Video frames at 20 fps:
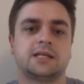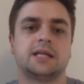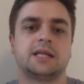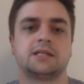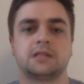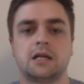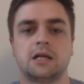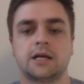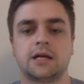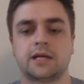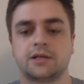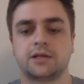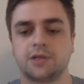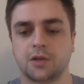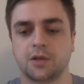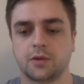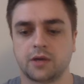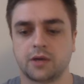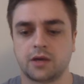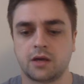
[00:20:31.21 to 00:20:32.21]
It's like
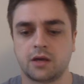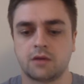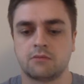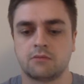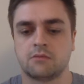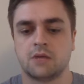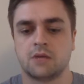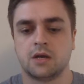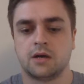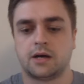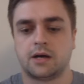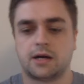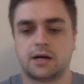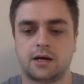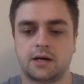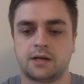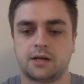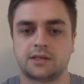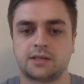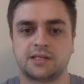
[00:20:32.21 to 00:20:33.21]
doing
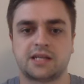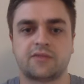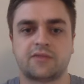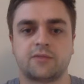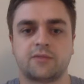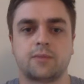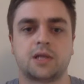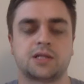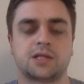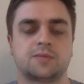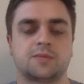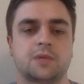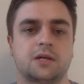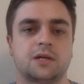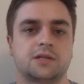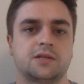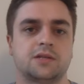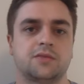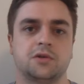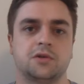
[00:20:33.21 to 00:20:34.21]

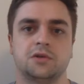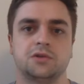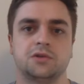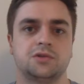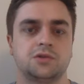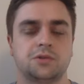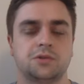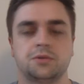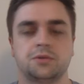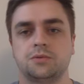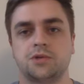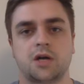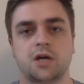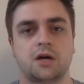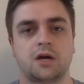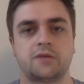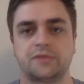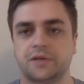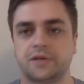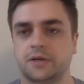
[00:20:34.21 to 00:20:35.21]
7++ if you're used to
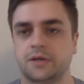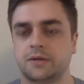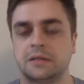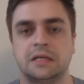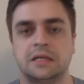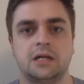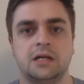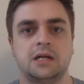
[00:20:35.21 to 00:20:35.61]
Java,